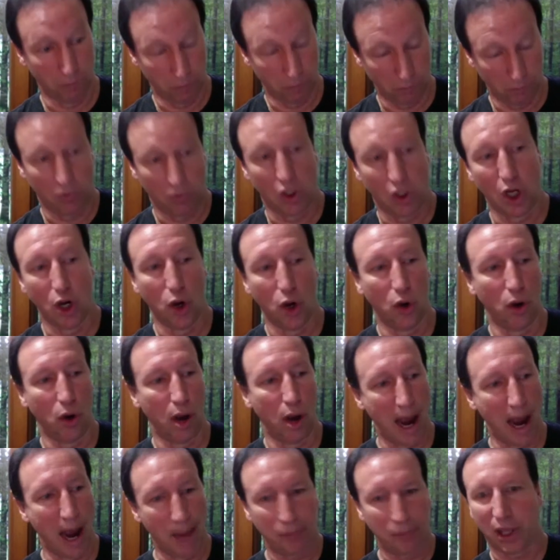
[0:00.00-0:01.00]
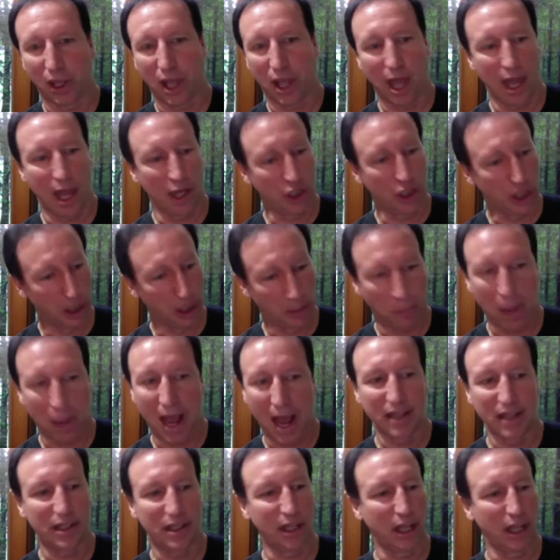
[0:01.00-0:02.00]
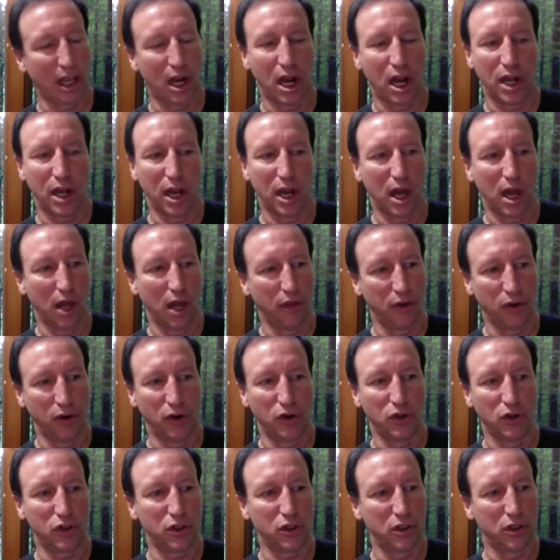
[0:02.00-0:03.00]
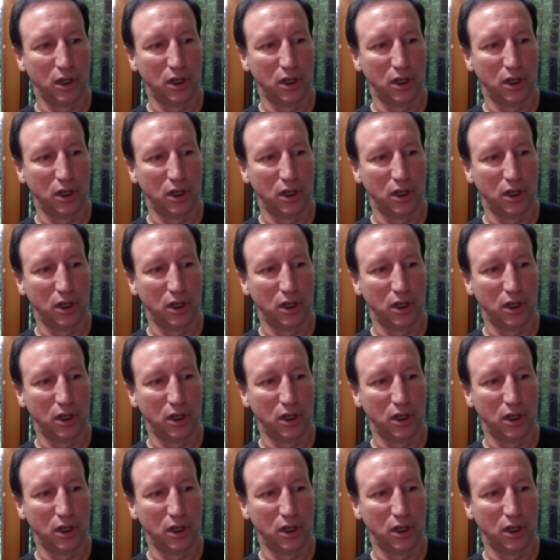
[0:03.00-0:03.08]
you know, application, passing it on to others,